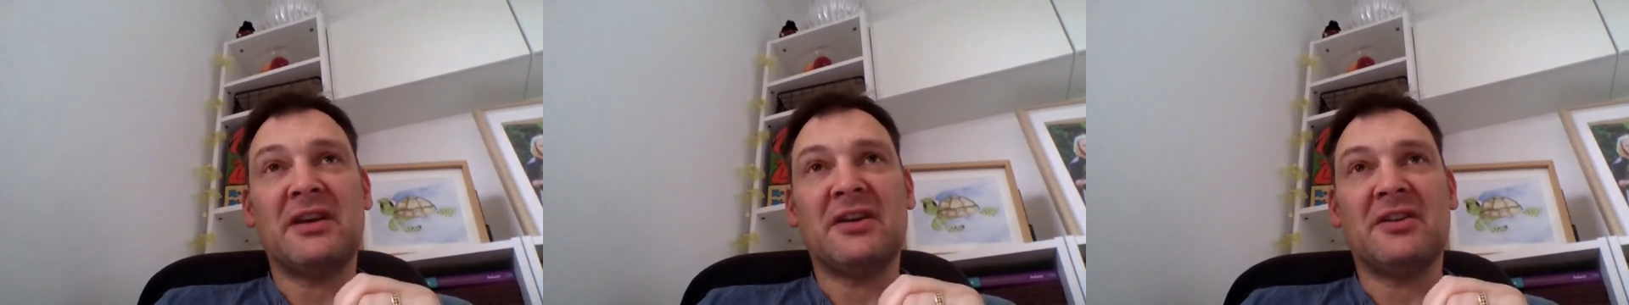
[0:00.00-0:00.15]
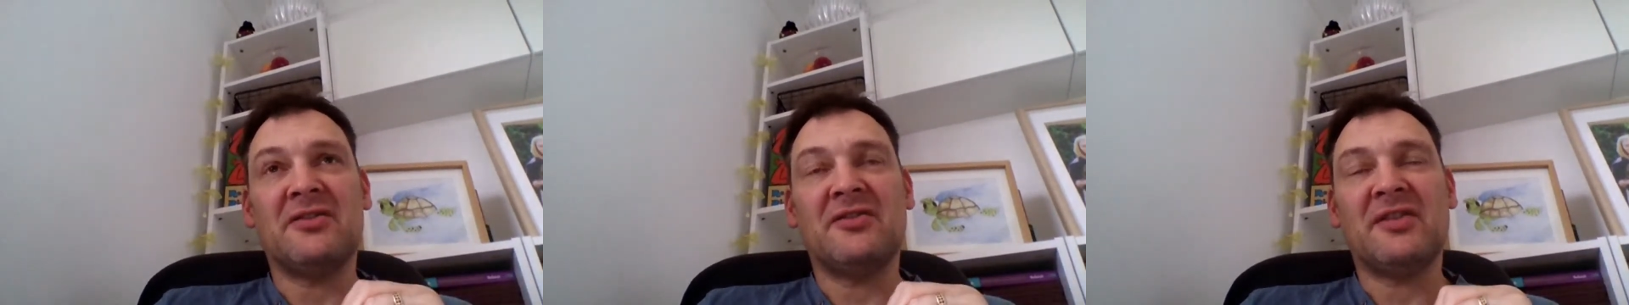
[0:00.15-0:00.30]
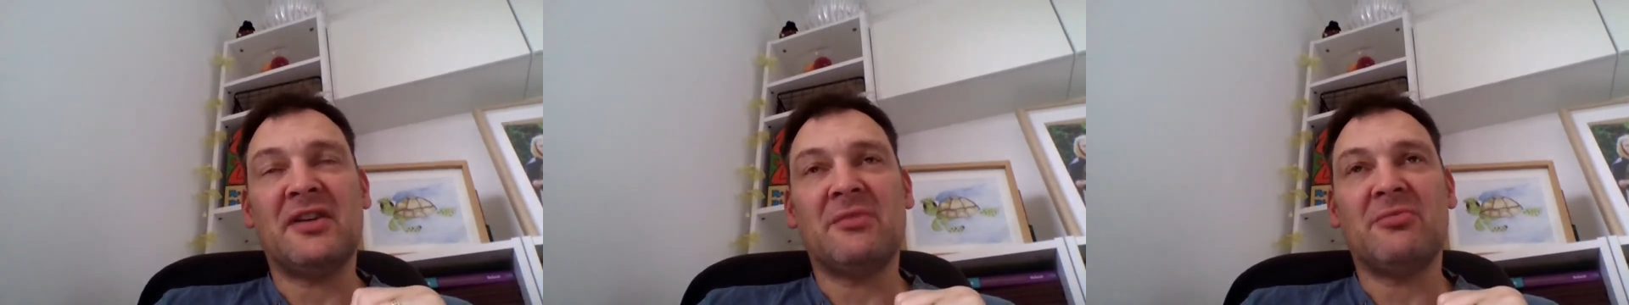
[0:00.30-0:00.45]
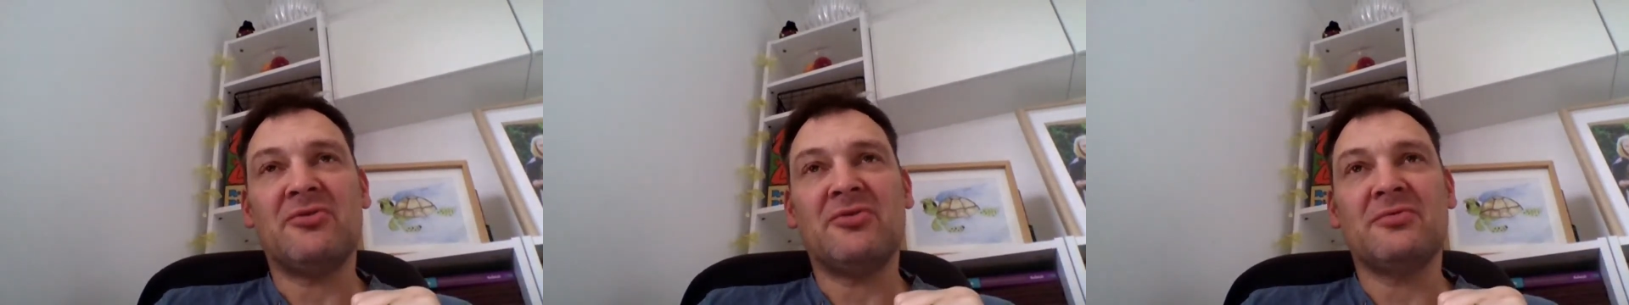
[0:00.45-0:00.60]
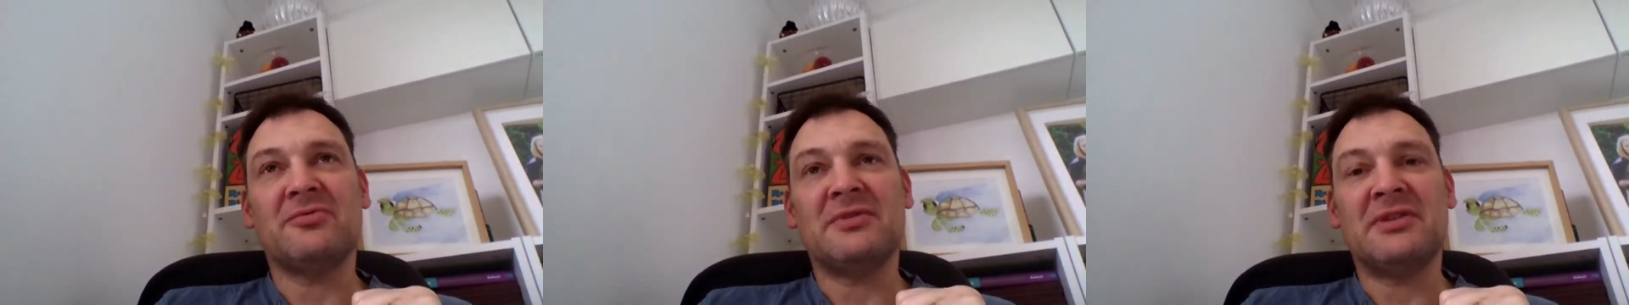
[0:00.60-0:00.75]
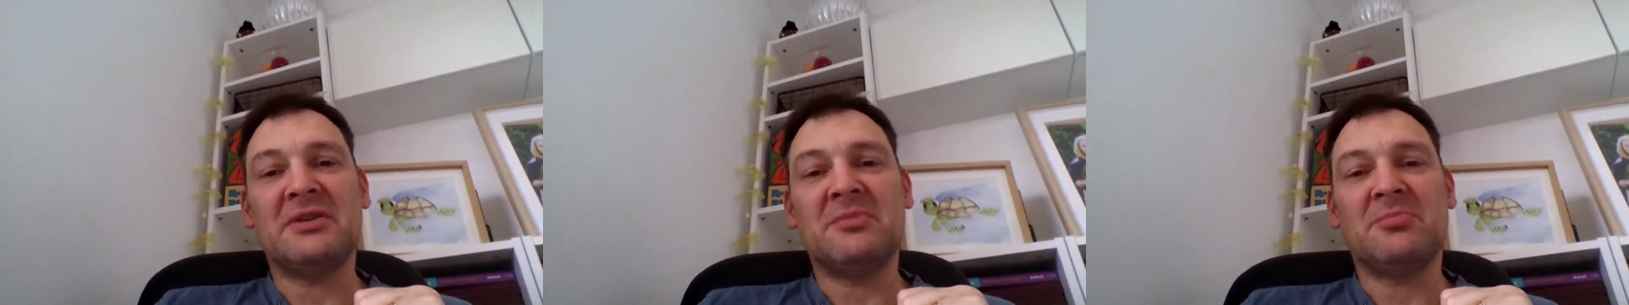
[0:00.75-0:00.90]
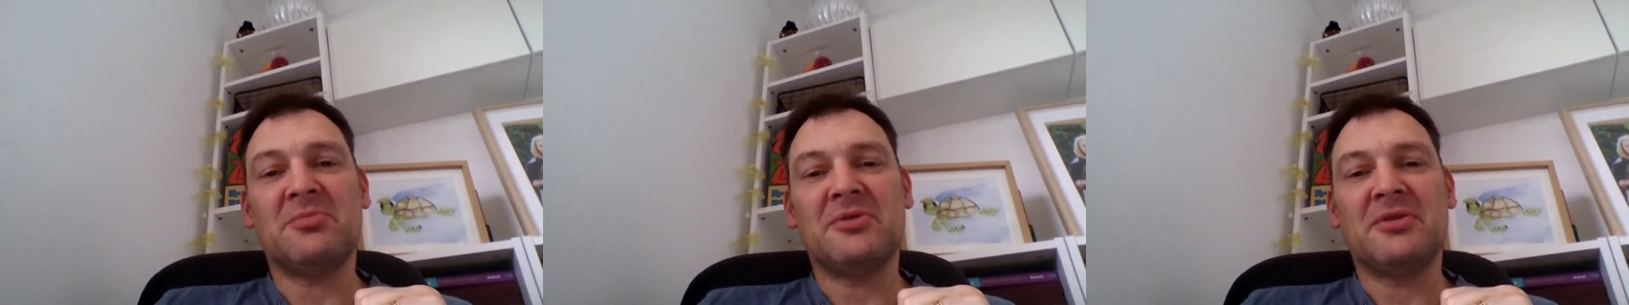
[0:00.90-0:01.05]
conceptual
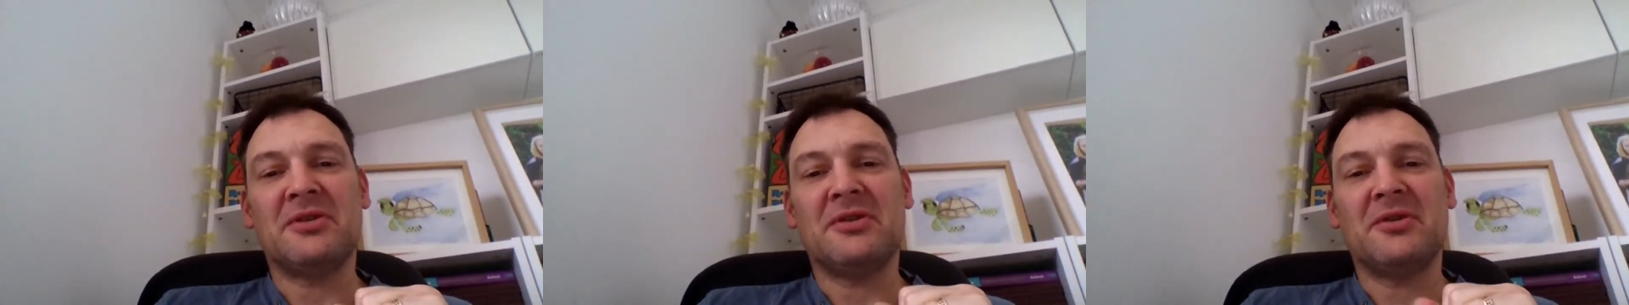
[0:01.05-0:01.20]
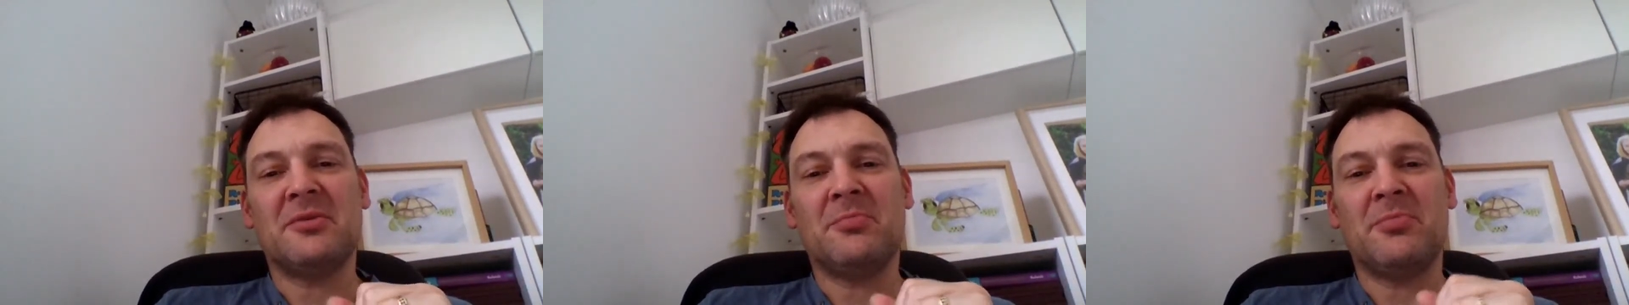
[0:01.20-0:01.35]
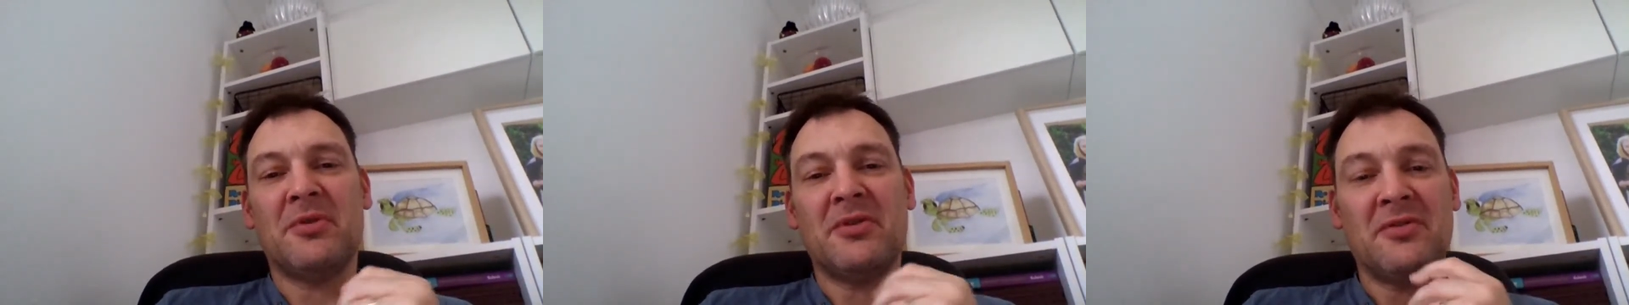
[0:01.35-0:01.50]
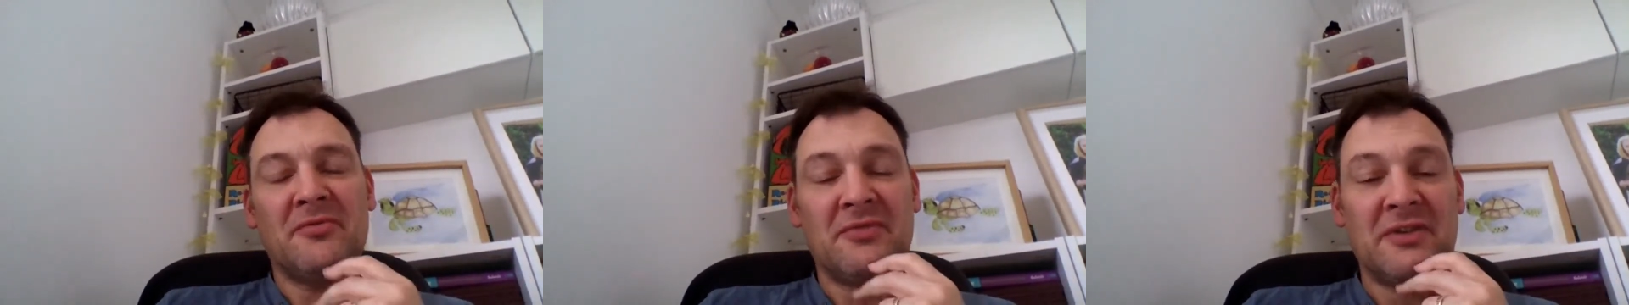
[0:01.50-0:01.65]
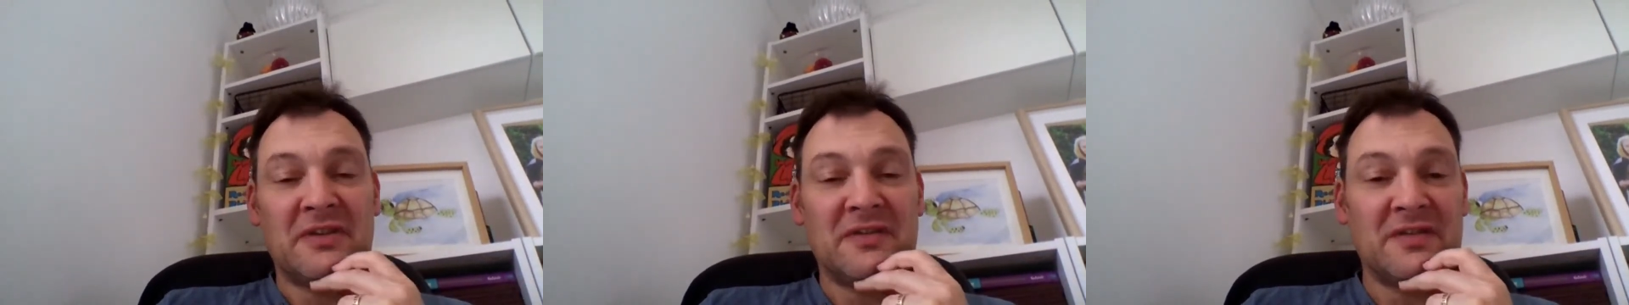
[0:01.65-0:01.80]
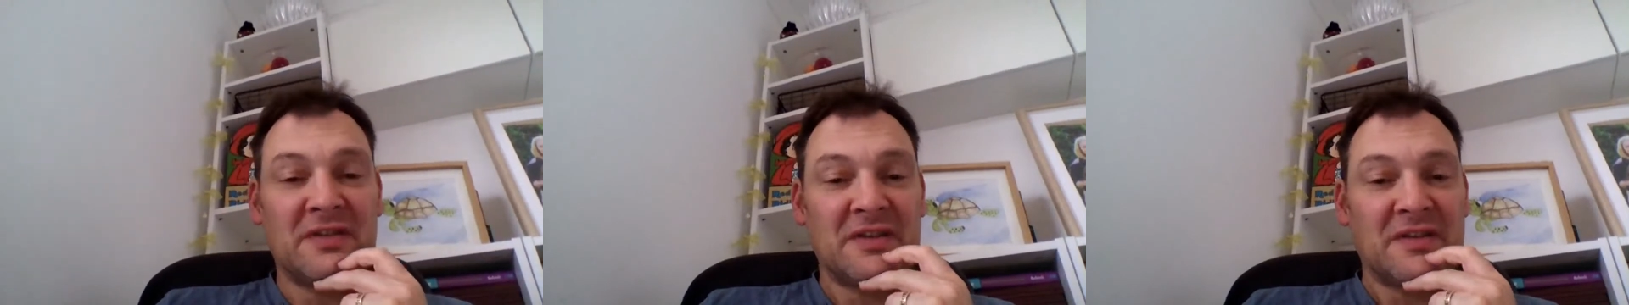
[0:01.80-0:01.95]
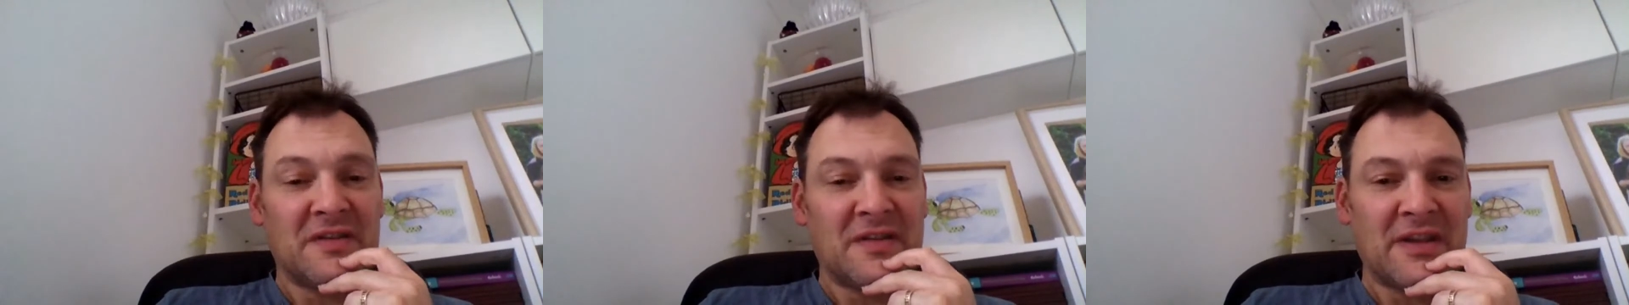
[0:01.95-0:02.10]
leap, but the reason
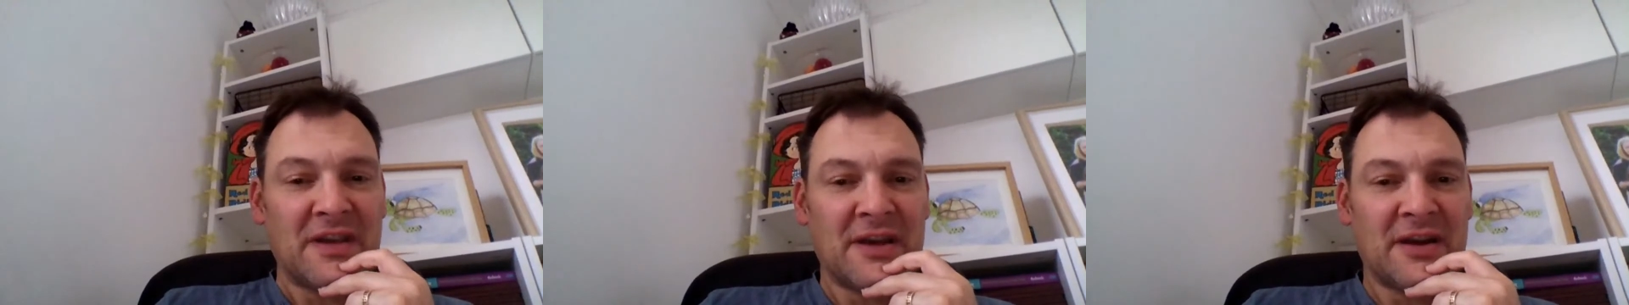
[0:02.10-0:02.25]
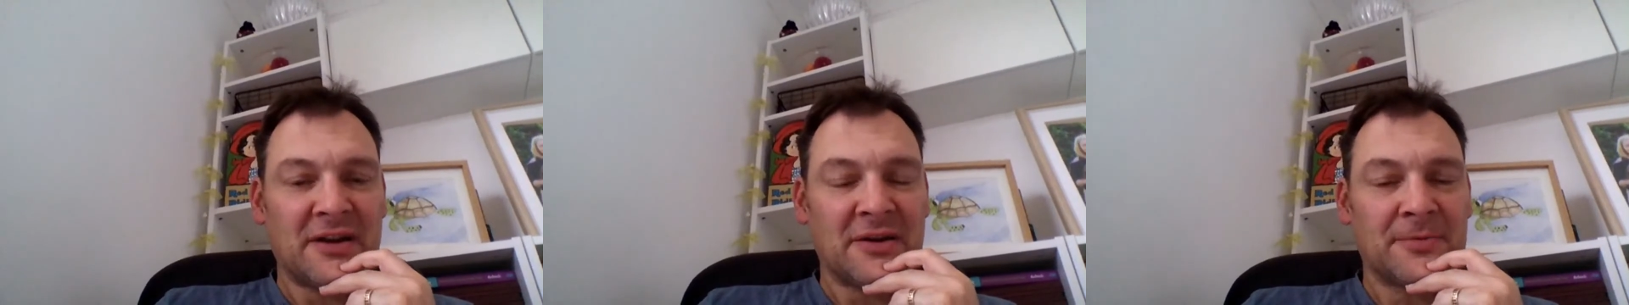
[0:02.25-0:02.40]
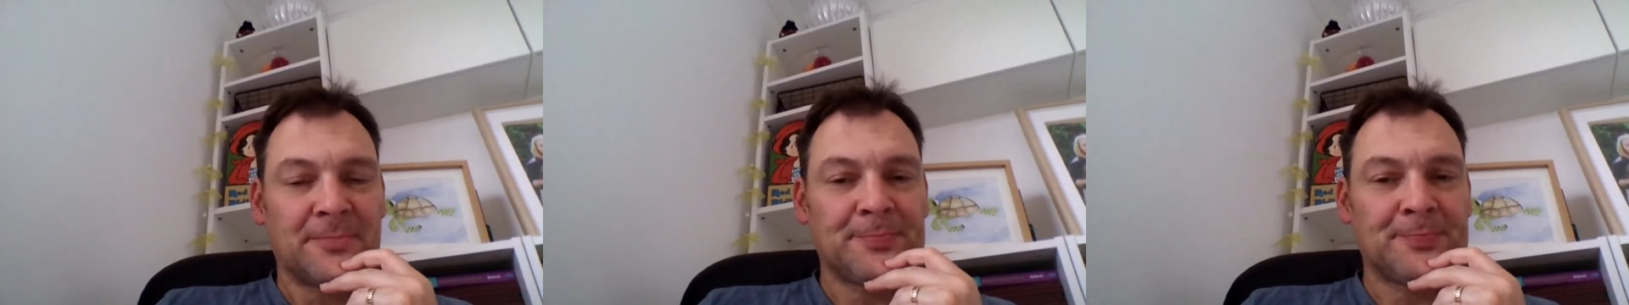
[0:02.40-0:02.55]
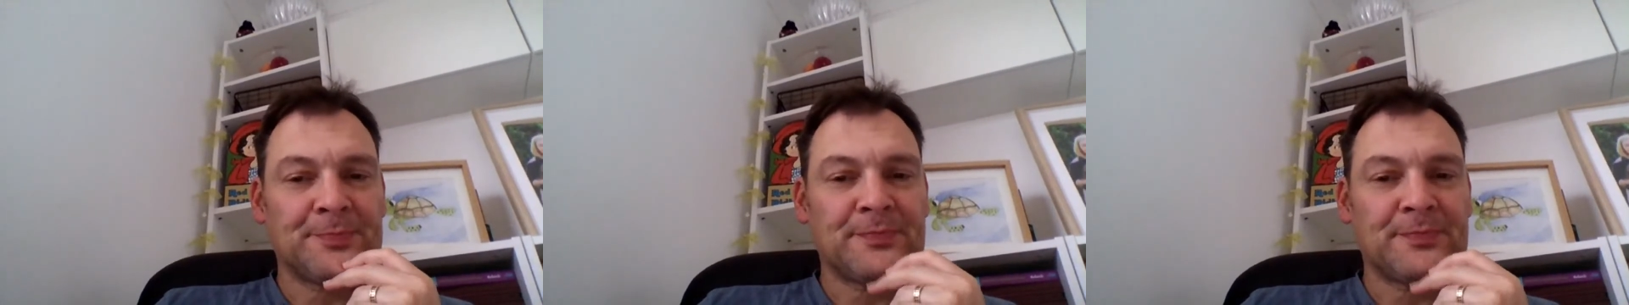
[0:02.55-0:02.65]
it's there